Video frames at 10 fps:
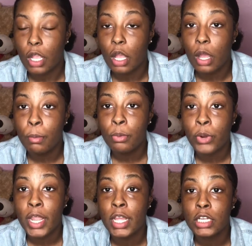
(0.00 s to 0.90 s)
a
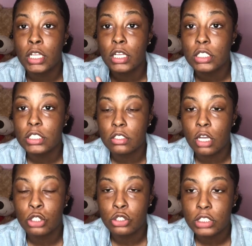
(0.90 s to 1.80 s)
brand
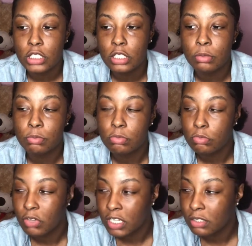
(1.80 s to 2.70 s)
color scheme,
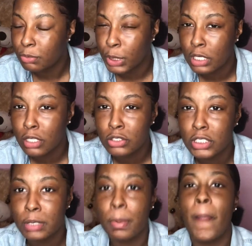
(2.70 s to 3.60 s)
right? A brand color
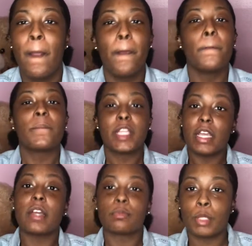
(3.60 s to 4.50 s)
scheme.
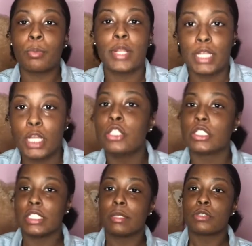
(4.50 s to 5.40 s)
Yeah, a brand color
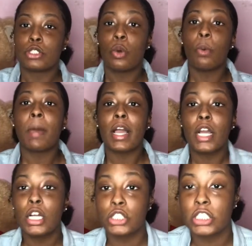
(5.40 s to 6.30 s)
scheme. So my
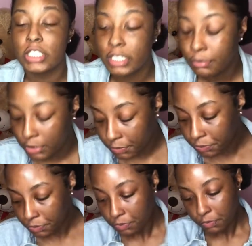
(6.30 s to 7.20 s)
color schemes
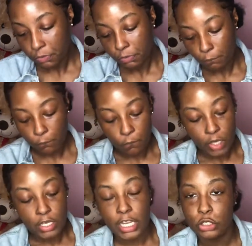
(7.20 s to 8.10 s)

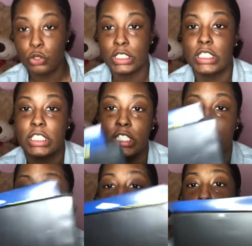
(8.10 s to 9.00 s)
as you can see,